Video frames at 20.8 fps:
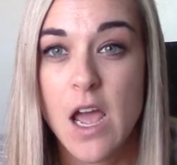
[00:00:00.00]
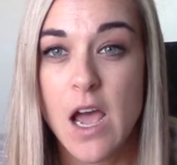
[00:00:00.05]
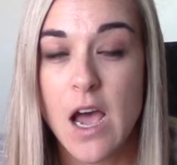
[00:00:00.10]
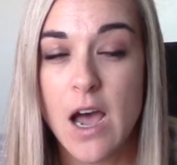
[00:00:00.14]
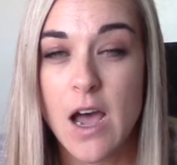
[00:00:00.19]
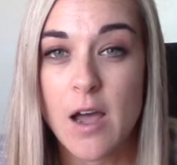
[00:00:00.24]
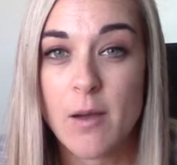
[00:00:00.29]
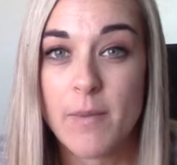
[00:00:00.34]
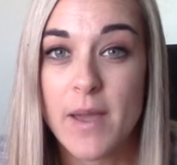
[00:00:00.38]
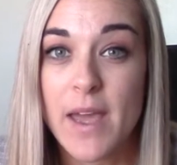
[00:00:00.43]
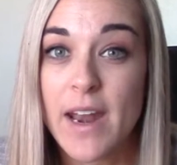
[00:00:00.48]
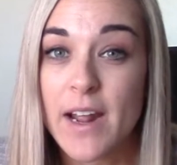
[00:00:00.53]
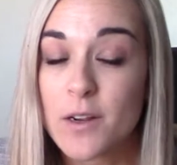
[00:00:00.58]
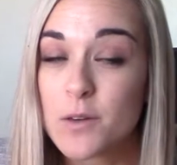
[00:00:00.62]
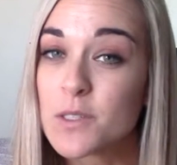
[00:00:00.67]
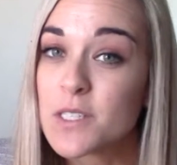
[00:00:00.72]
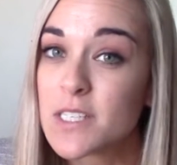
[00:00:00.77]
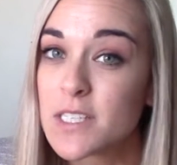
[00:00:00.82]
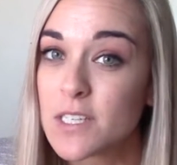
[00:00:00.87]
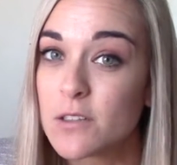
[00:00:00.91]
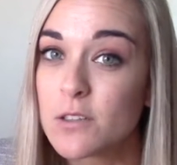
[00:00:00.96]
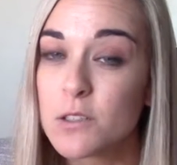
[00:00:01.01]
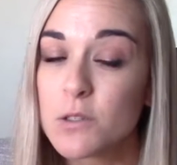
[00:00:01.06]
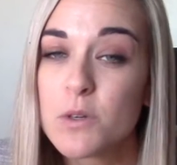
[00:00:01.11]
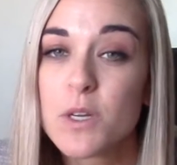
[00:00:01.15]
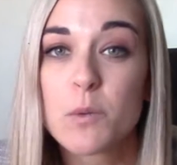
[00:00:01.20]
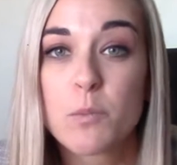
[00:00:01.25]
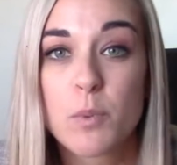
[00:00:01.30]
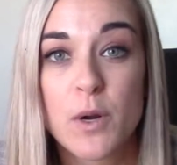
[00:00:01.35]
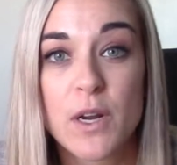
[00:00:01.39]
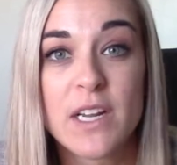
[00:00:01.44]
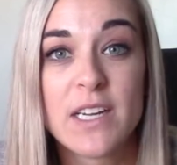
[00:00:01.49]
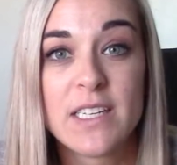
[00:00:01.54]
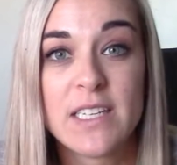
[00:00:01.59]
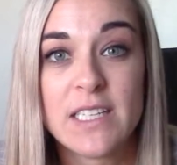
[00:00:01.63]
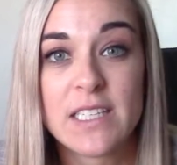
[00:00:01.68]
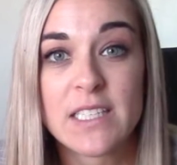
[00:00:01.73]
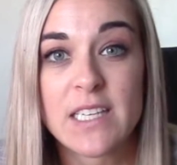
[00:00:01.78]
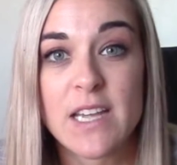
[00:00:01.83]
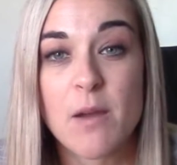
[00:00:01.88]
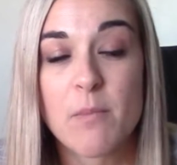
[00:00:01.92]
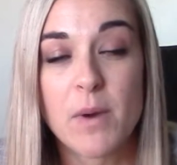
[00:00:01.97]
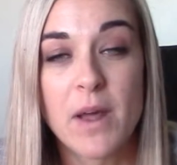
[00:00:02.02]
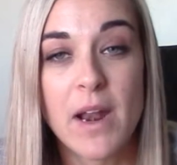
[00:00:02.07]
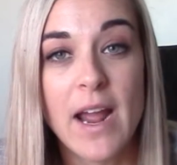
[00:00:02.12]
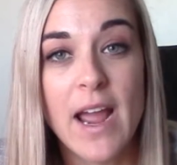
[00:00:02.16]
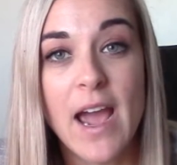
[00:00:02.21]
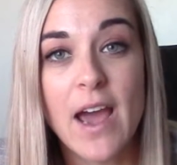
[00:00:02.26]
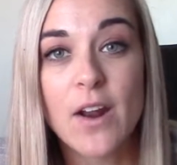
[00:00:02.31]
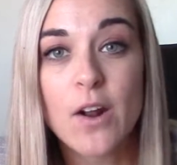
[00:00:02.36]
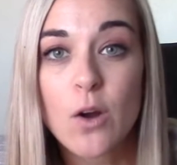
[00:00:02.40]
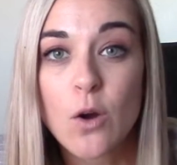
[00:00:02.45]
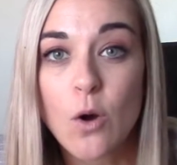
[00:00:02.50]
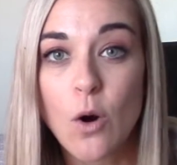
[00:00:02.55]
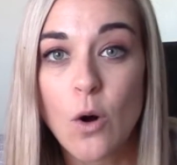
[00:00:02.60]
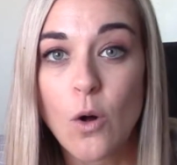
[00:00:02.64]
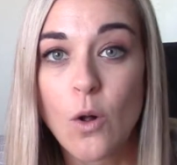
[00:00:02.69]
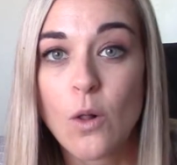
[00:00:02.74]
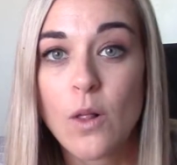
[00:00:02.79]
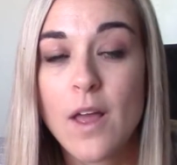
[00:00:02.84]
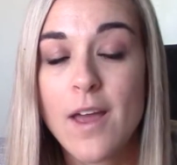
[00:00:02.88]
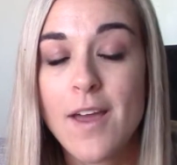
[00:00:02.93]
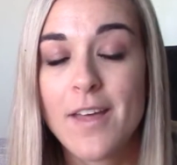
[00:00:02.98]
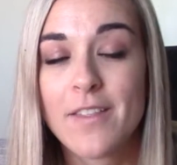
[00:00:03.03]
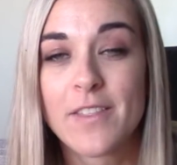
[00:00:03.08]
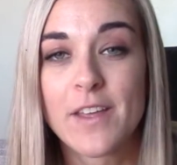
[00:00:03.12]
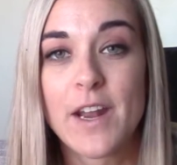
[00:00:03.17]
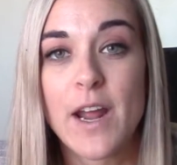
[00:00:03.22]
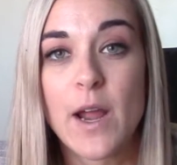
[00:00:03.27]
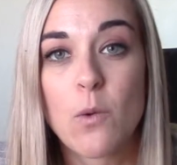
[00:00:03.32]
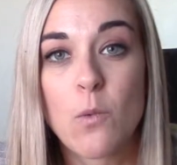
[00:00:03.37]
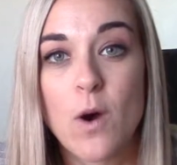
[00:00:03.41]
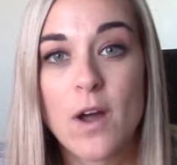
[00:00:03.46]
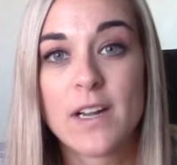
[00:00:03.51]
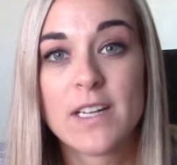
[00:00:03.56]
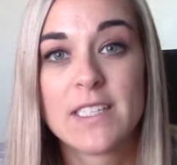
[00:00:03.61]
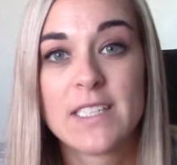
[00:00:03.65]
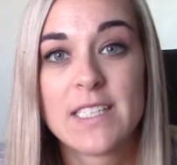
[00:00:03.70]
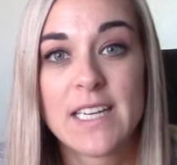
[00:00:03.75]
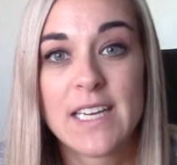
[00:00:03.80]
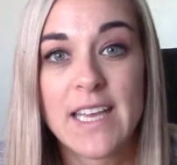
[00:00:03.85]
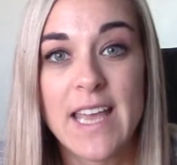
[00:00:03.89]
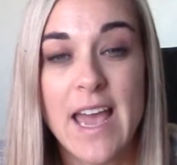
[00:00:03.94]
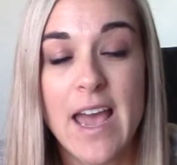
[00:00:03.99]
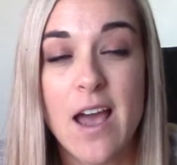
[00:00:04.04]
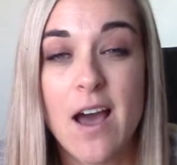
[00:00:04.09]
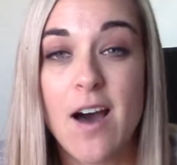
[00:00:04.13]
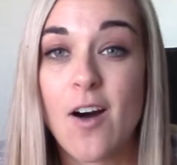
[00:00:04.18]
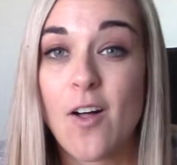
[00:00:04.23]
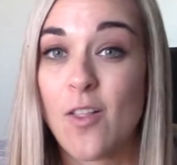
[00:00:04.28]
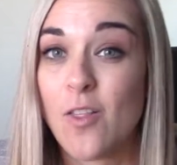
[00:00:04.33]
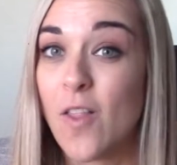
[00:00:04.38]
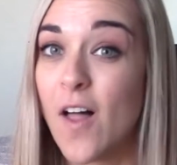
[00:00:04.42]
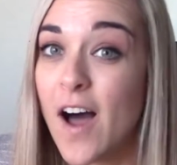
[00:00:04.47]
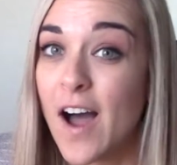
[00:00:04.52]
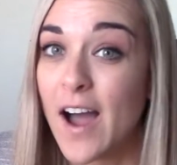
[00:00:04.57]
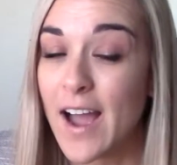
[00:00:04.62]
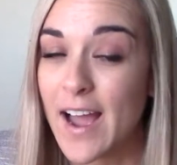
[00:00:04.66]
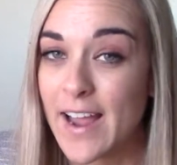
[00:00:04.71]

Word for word: Um, and I was still doing pretty decent decent, but I had a goal that I wanted to get a lot